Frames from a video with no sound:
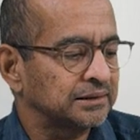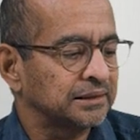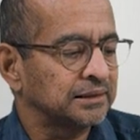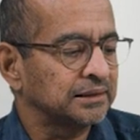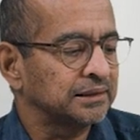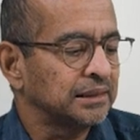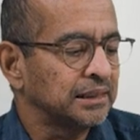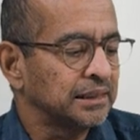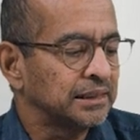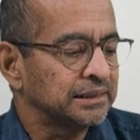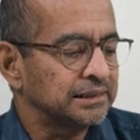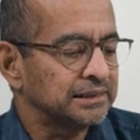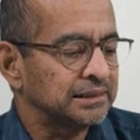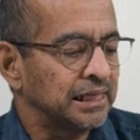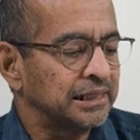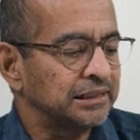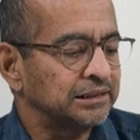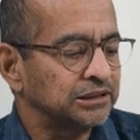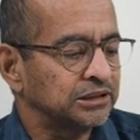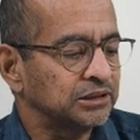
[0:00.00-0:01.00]
a
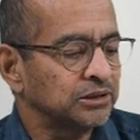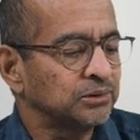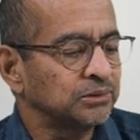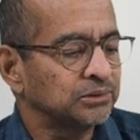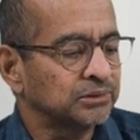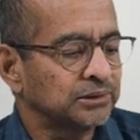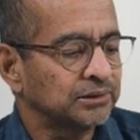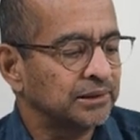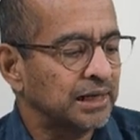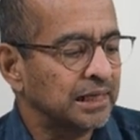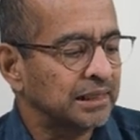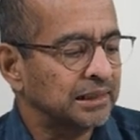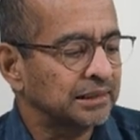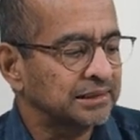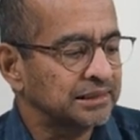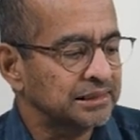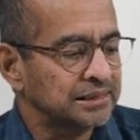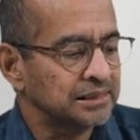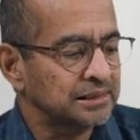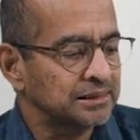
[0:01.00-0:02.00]
slight skew to the right, and
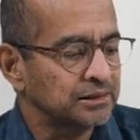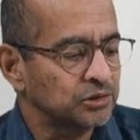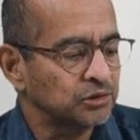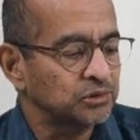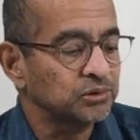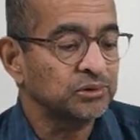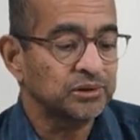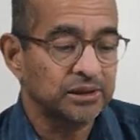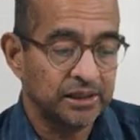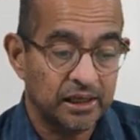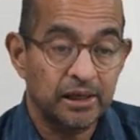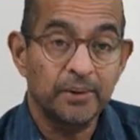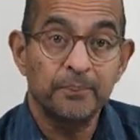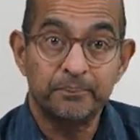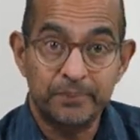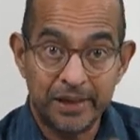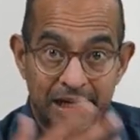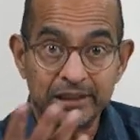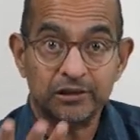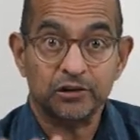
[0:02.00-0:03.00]
this is due to the
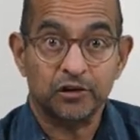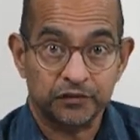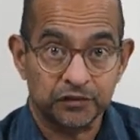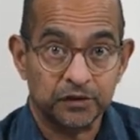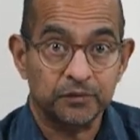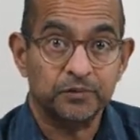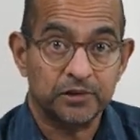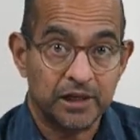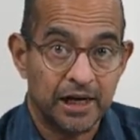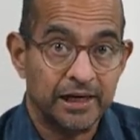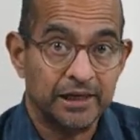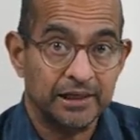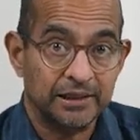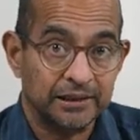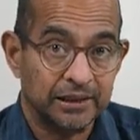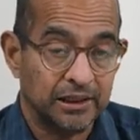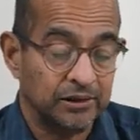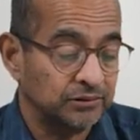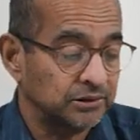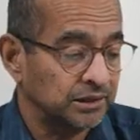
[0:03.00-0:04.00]
impact of the prior
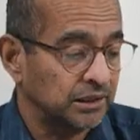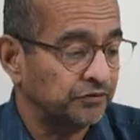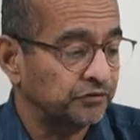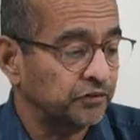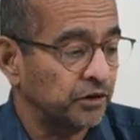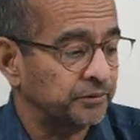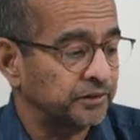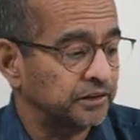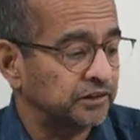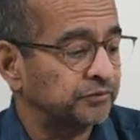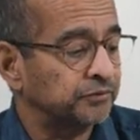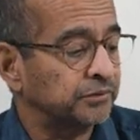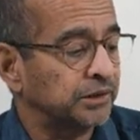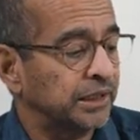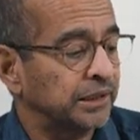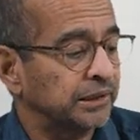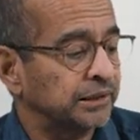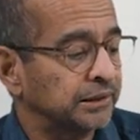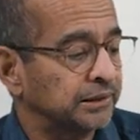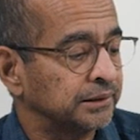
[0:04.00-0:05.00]
now, the informative
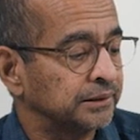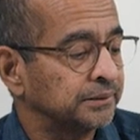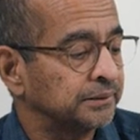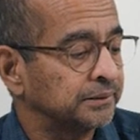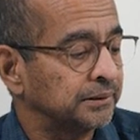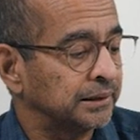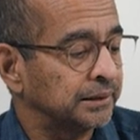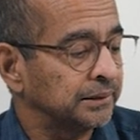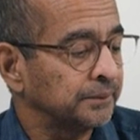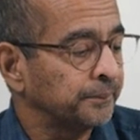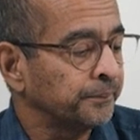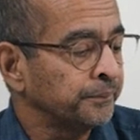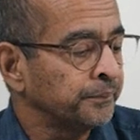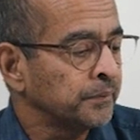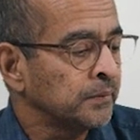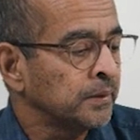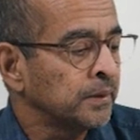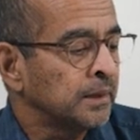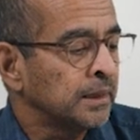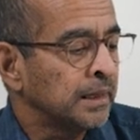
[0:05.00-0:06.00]
prior here, right?
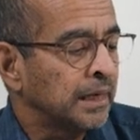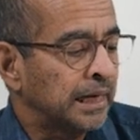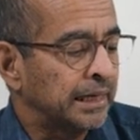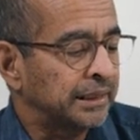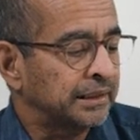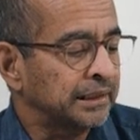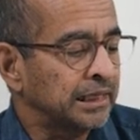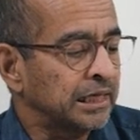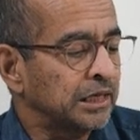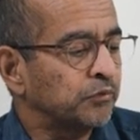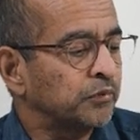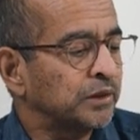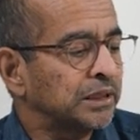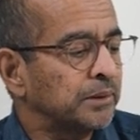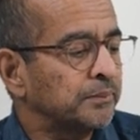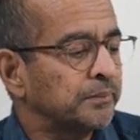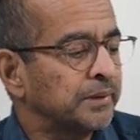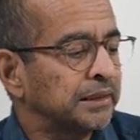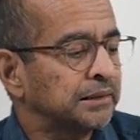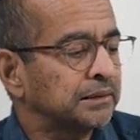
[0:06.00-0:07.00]
And again, when
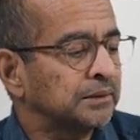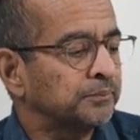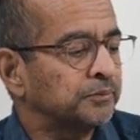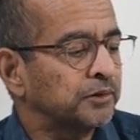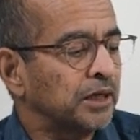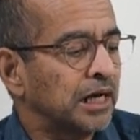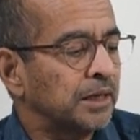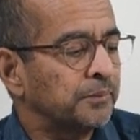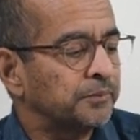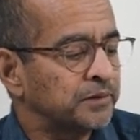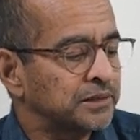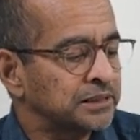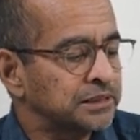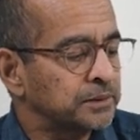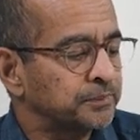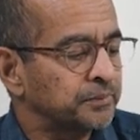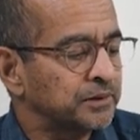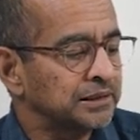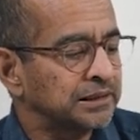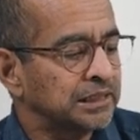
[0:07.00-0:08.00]
I make the prior
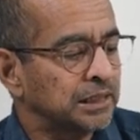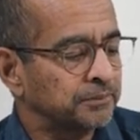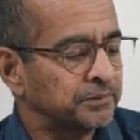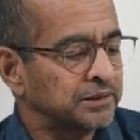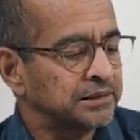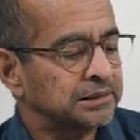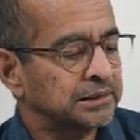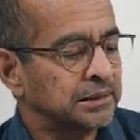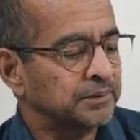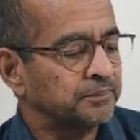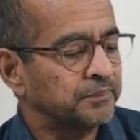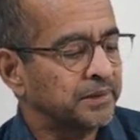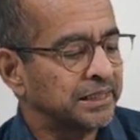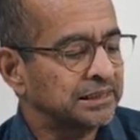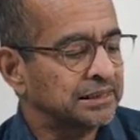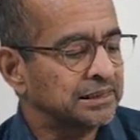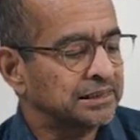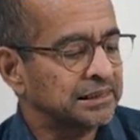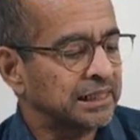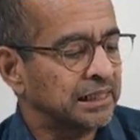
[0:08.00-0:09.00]
principal, that means I
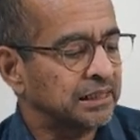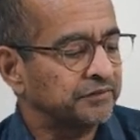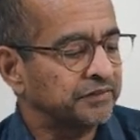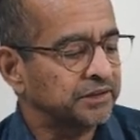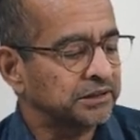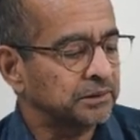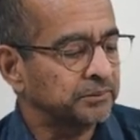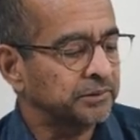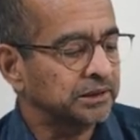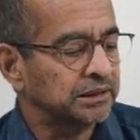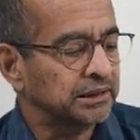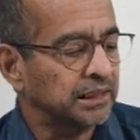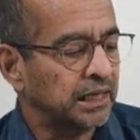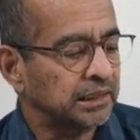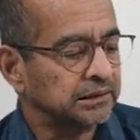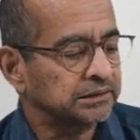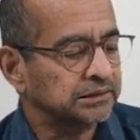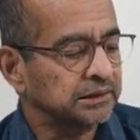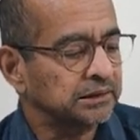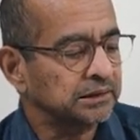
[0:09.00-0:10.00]
make the standard deviation a bit
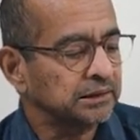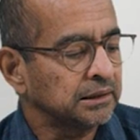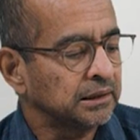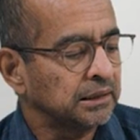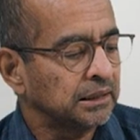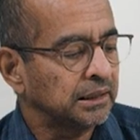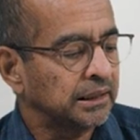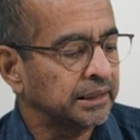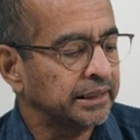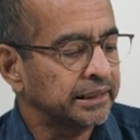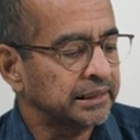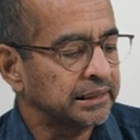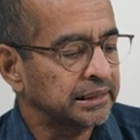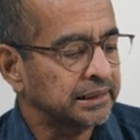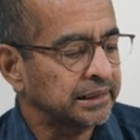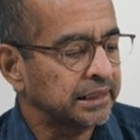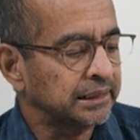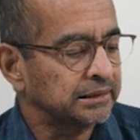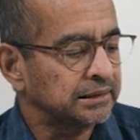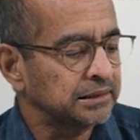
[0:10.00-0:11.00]
larger. Again, I
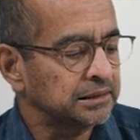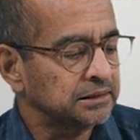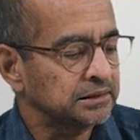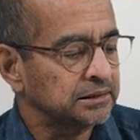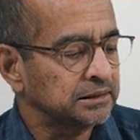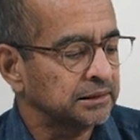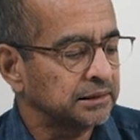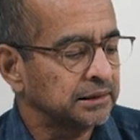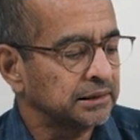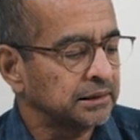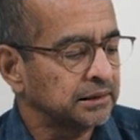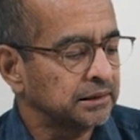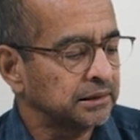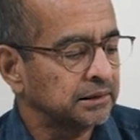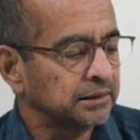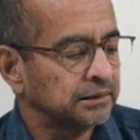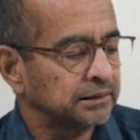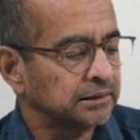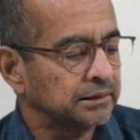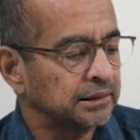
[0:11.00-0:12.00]
get this little
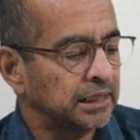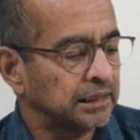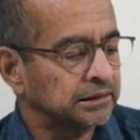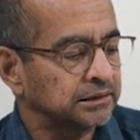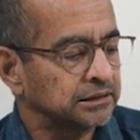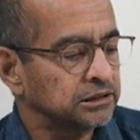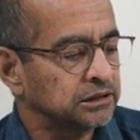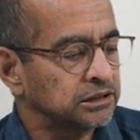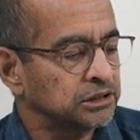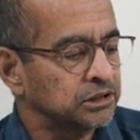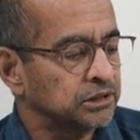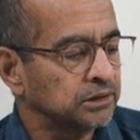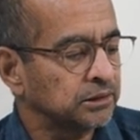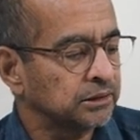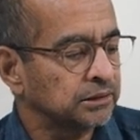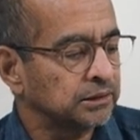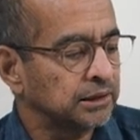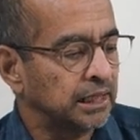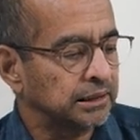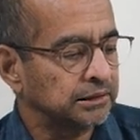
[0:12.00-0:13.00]

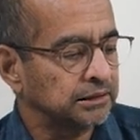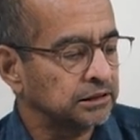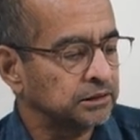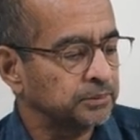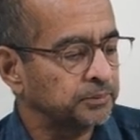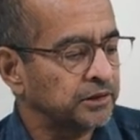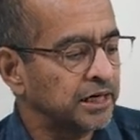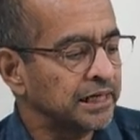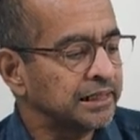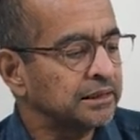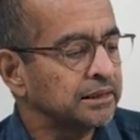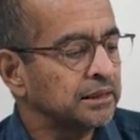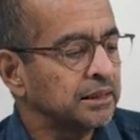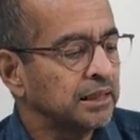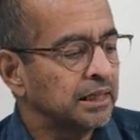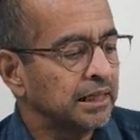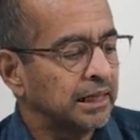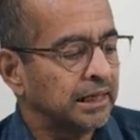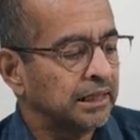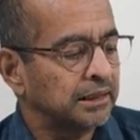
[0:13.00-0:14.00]
larger spread
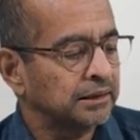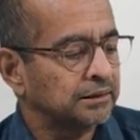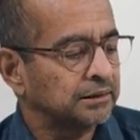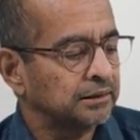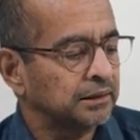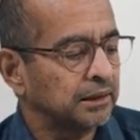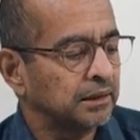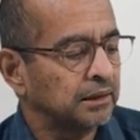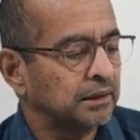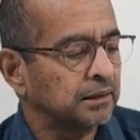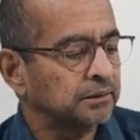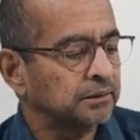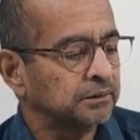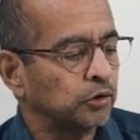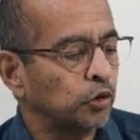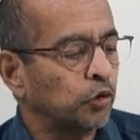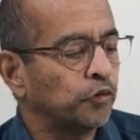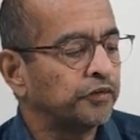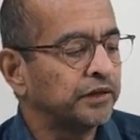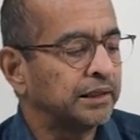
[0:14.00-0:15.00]
and
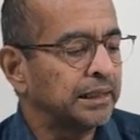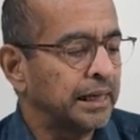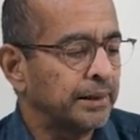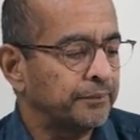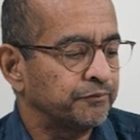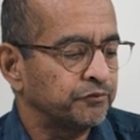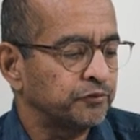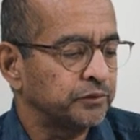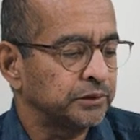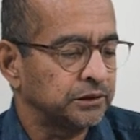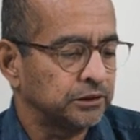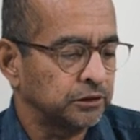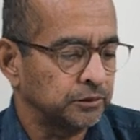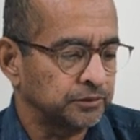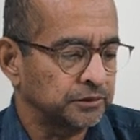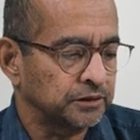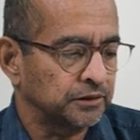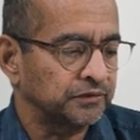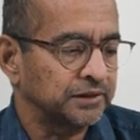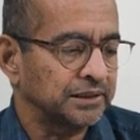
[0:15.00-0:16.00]
overlap with the
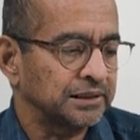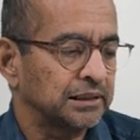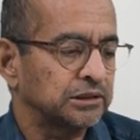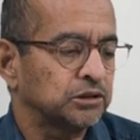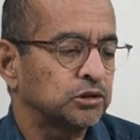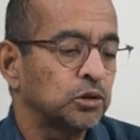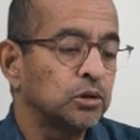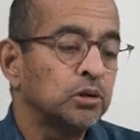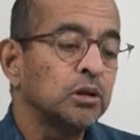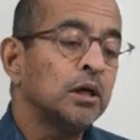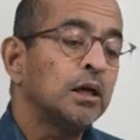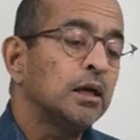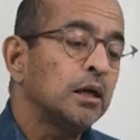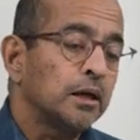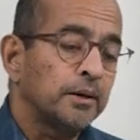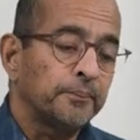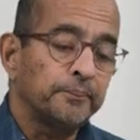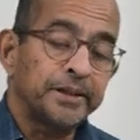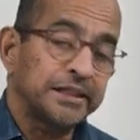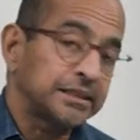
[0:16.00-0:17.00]
observed data. So
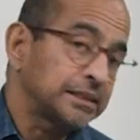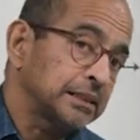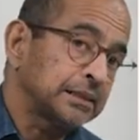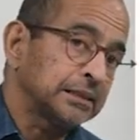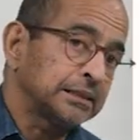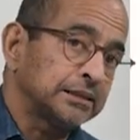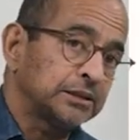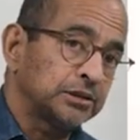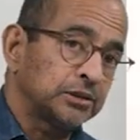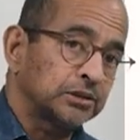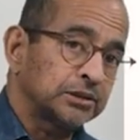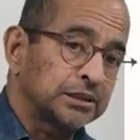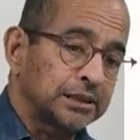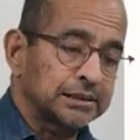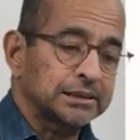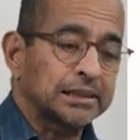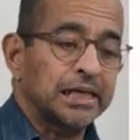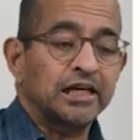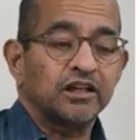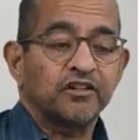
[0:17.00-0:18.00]
basically,
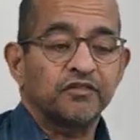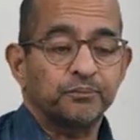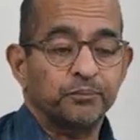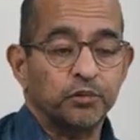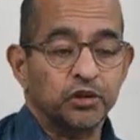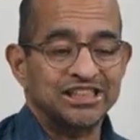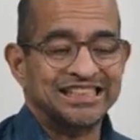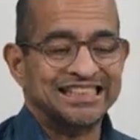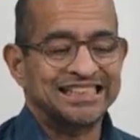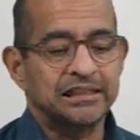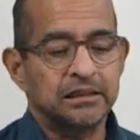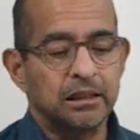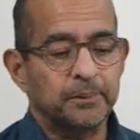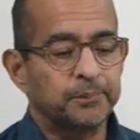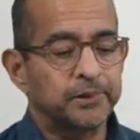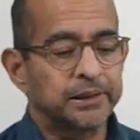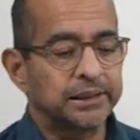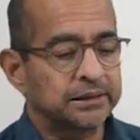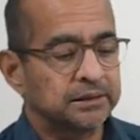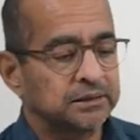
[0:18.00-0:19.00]
this kind of posterior
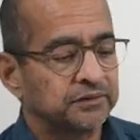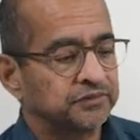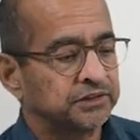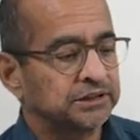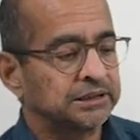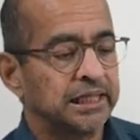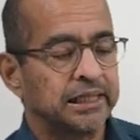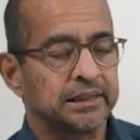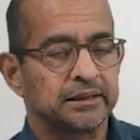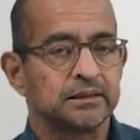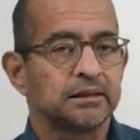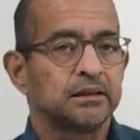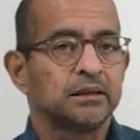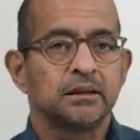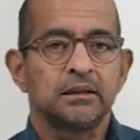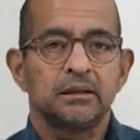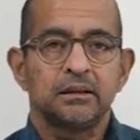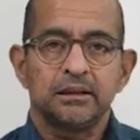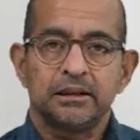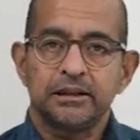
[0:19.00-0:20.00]
predictive check
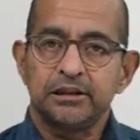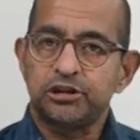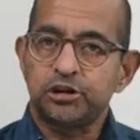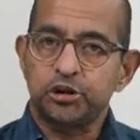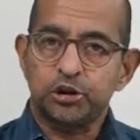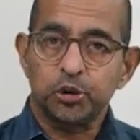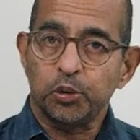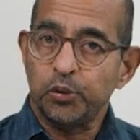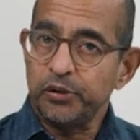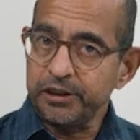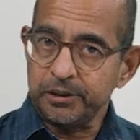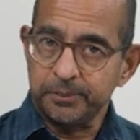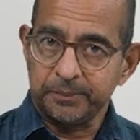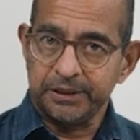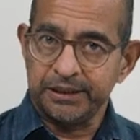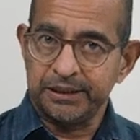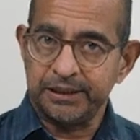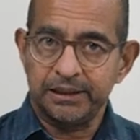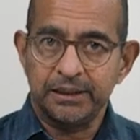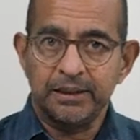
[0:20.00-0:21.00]
is showing
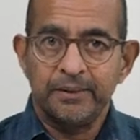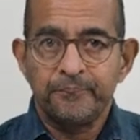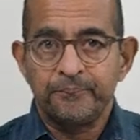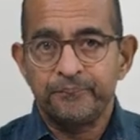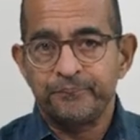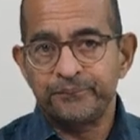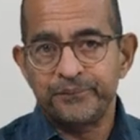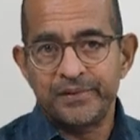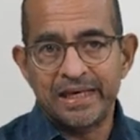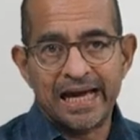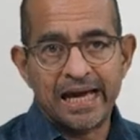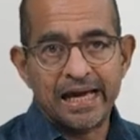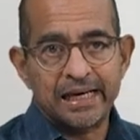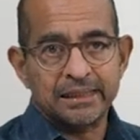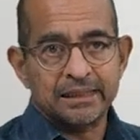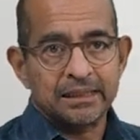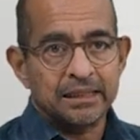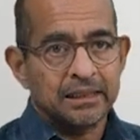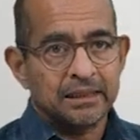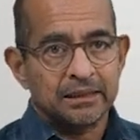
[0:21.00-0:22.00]
me
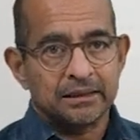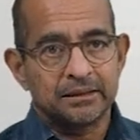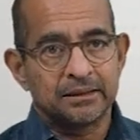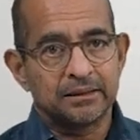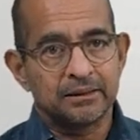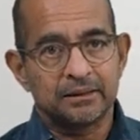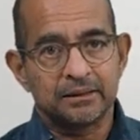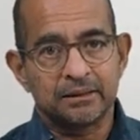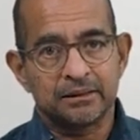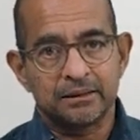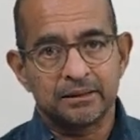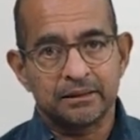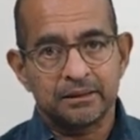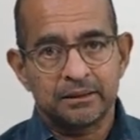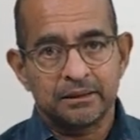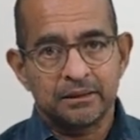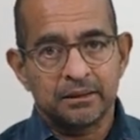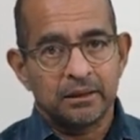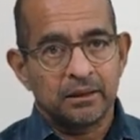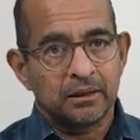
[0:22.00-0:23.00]
that
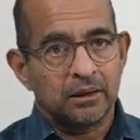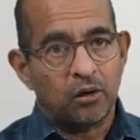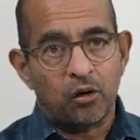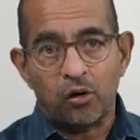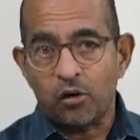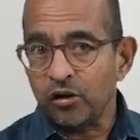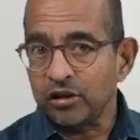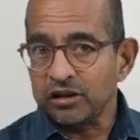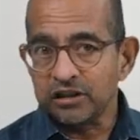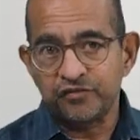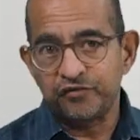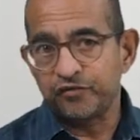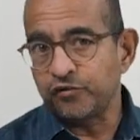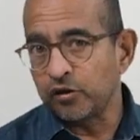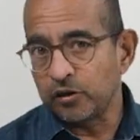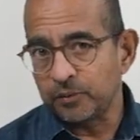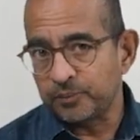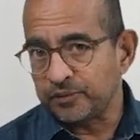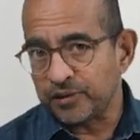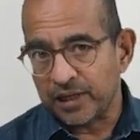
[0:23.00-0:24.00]
all the
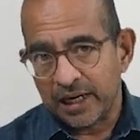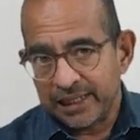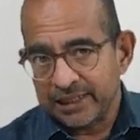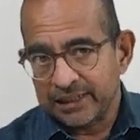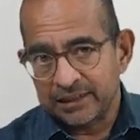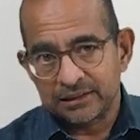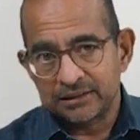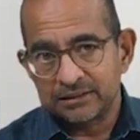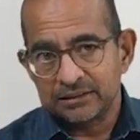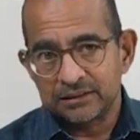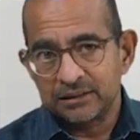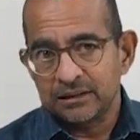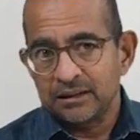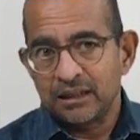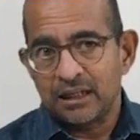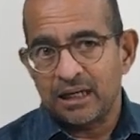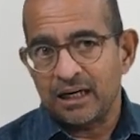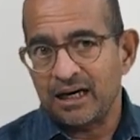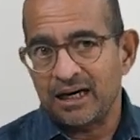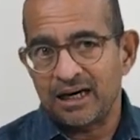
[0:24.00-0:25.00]
four priors
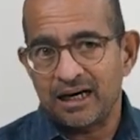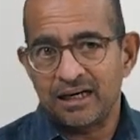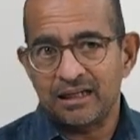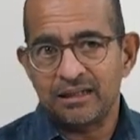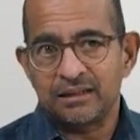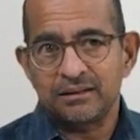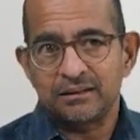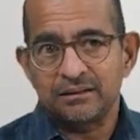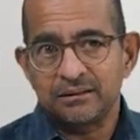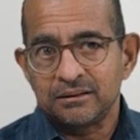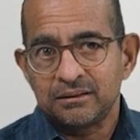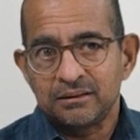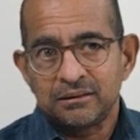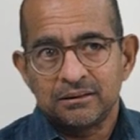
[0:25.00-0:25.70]
are